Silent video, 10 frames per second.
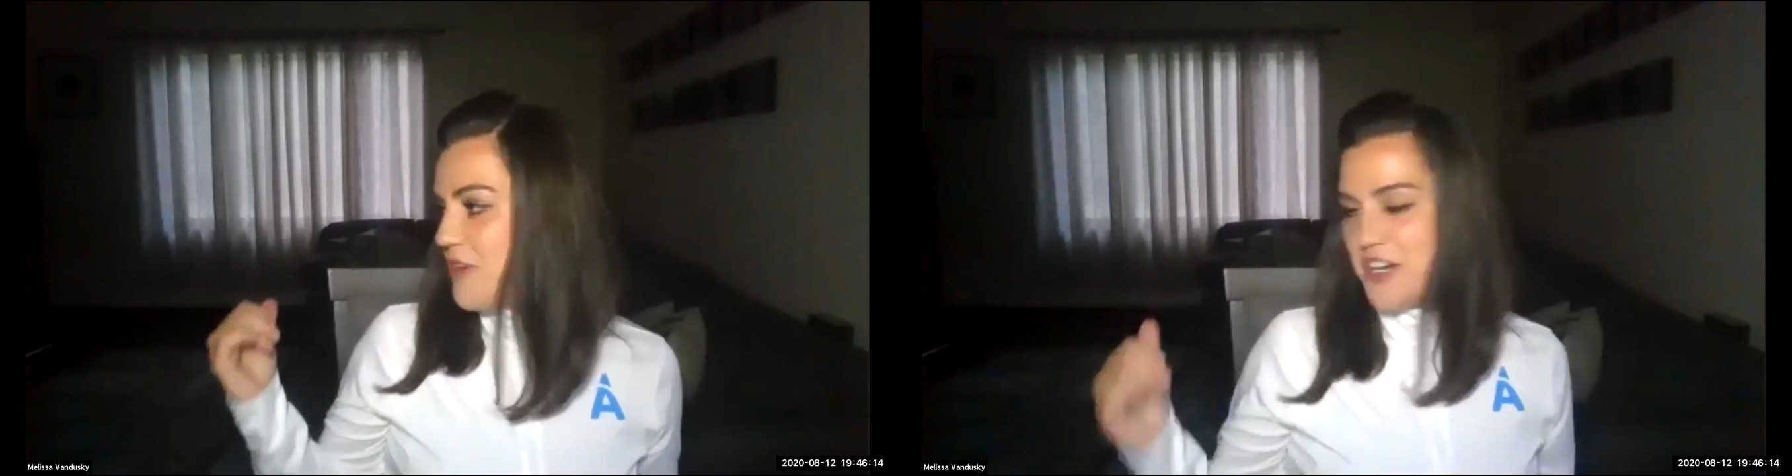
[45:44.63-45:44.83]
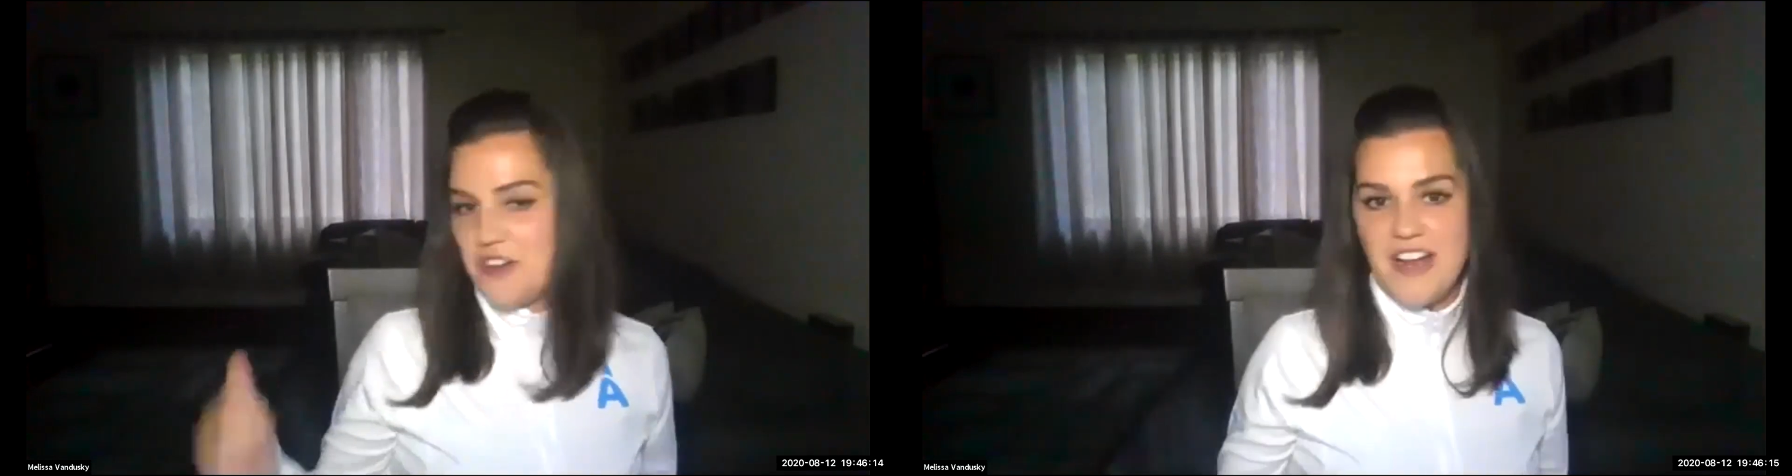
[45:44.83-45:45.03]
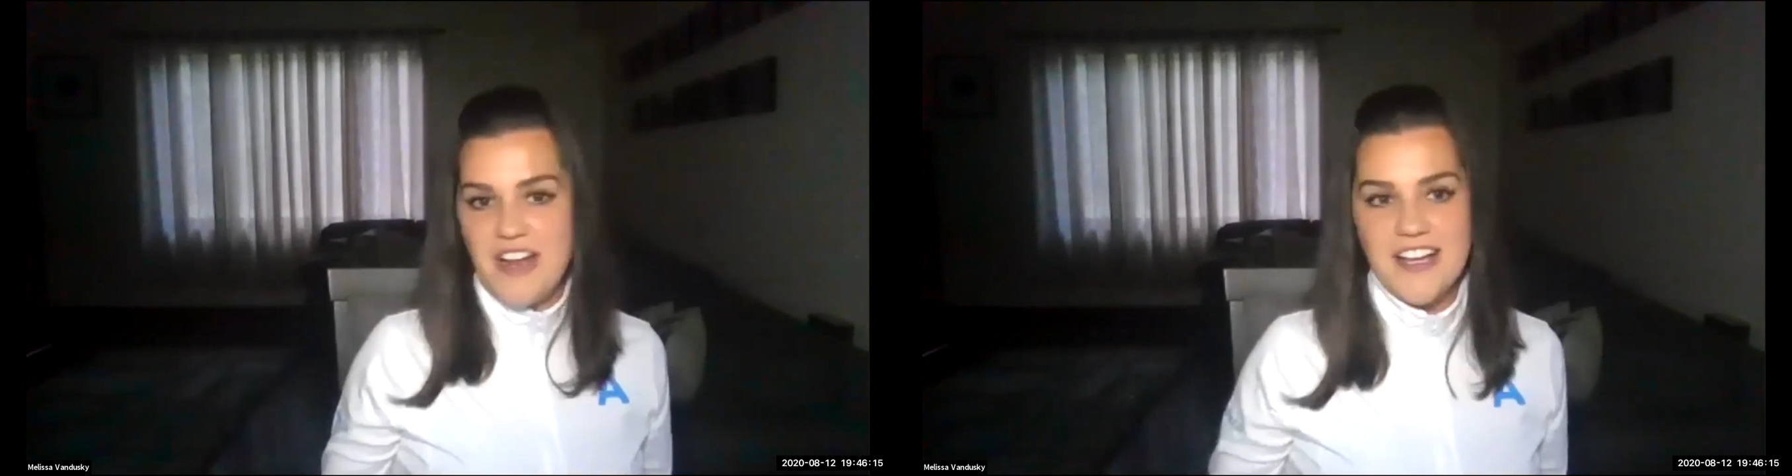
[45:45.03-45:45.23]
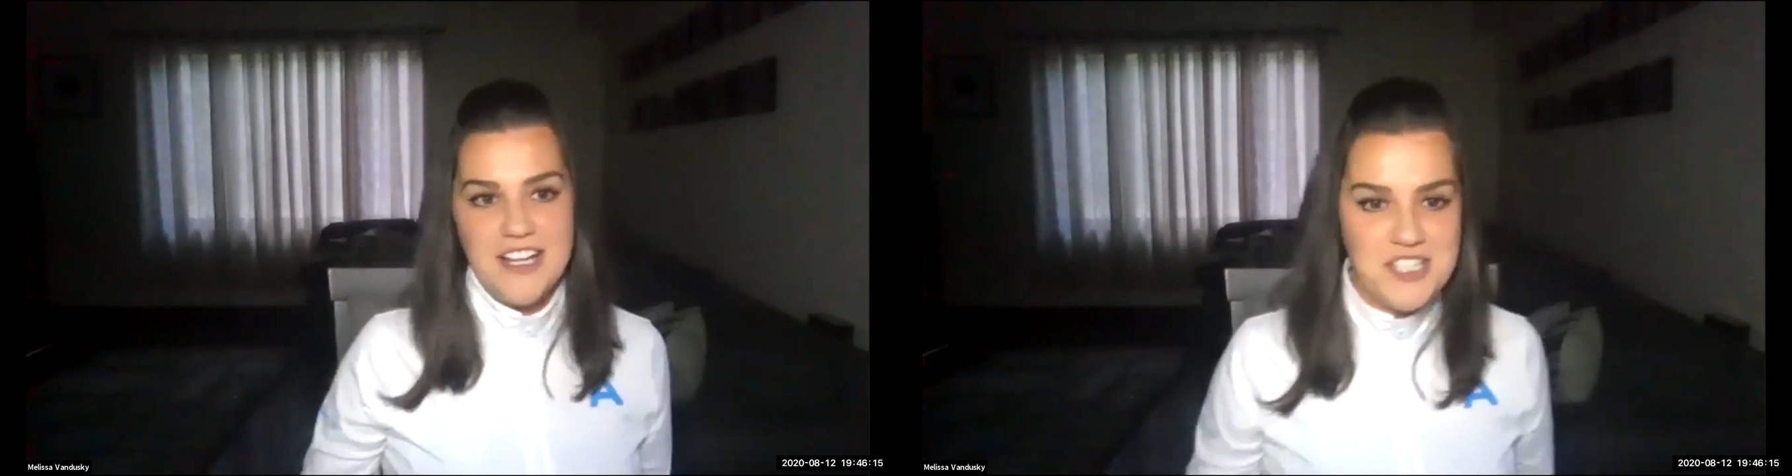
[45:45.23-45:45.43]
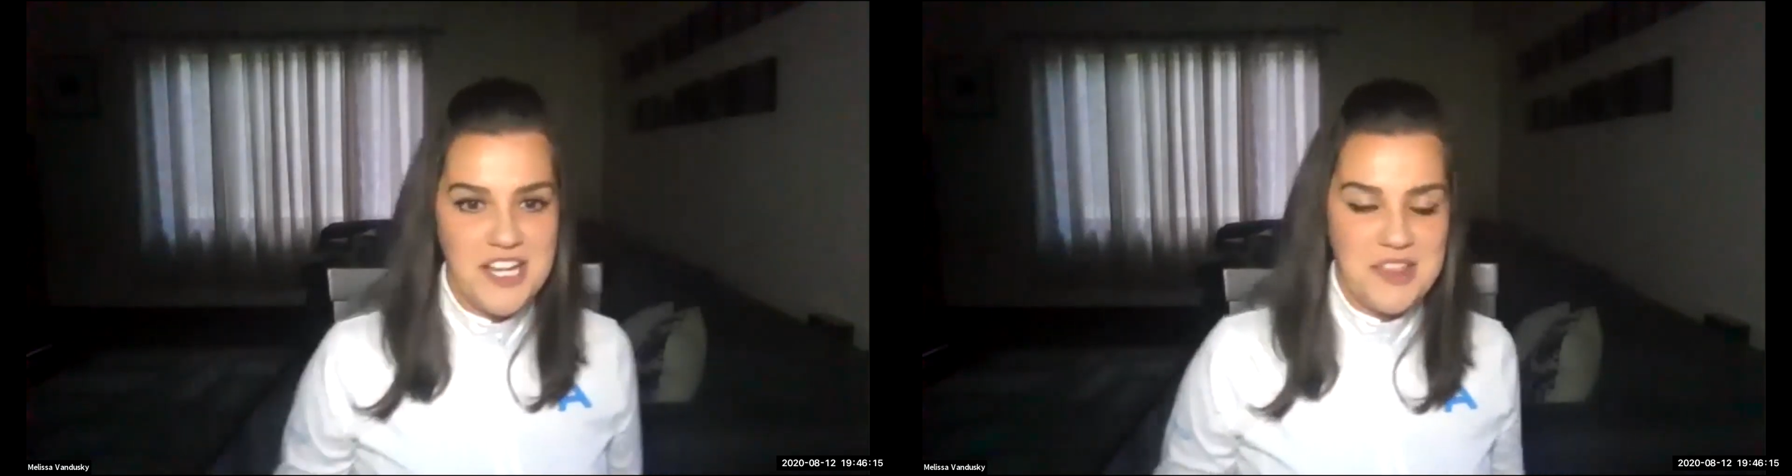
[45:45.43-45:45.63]
running around
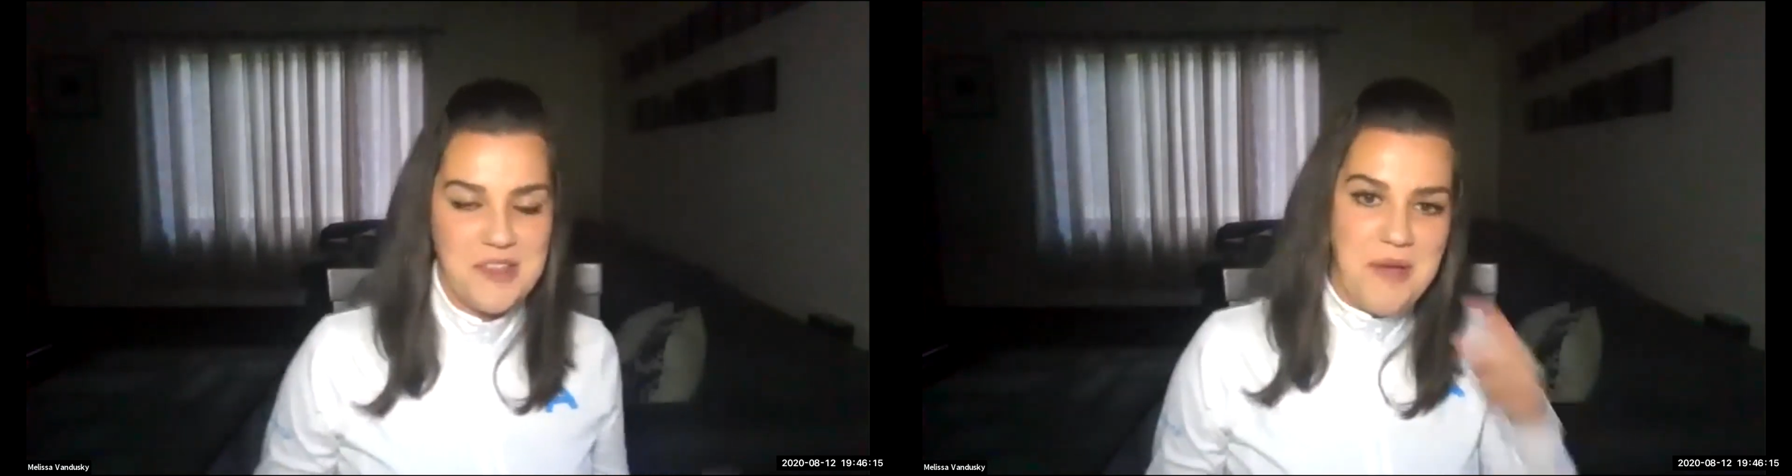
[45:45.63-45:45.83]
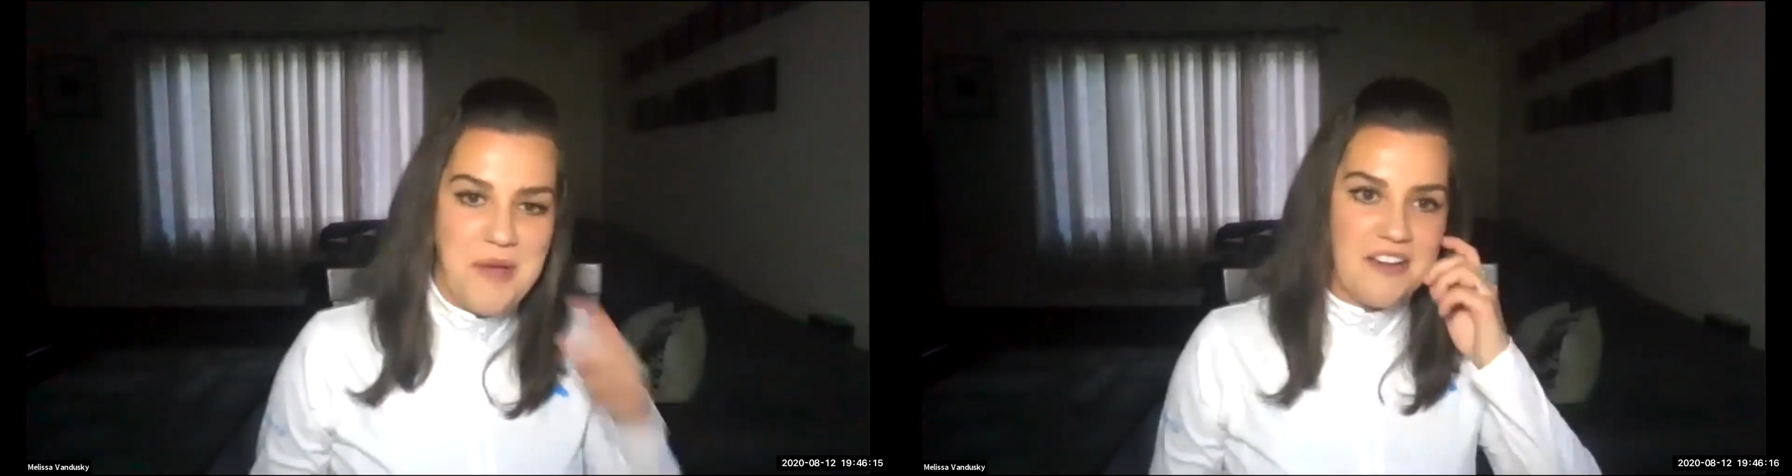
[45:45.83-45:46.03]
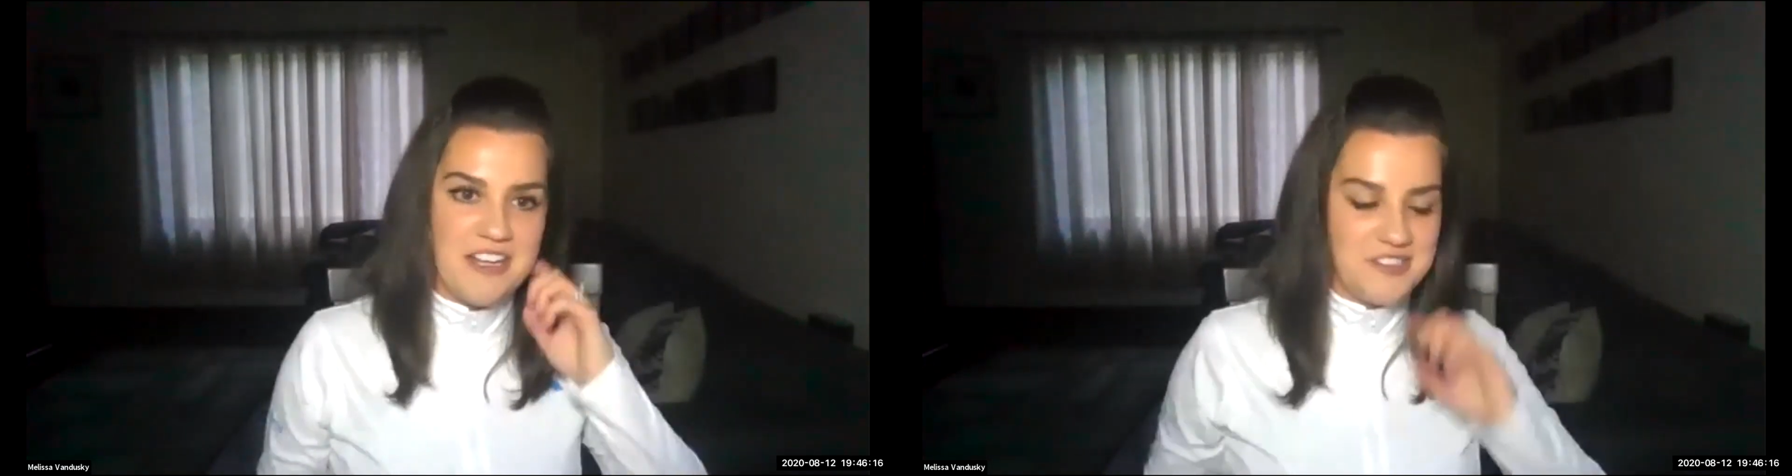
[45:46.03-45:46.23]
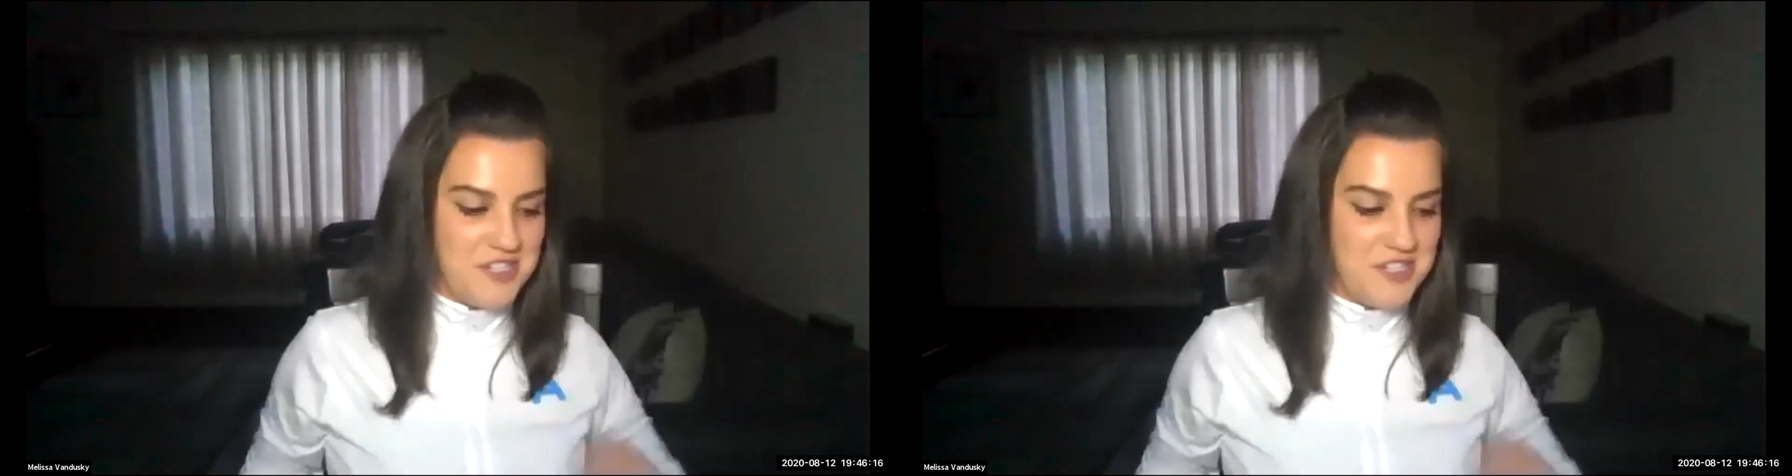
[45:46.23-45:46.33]
outside in the background,